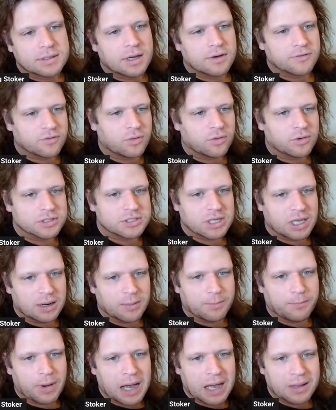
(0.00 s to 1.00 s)
Of course, in a
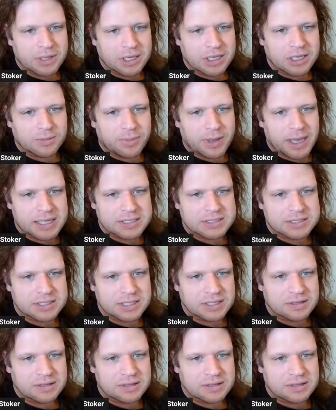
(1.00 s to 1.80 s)
bombing capacity,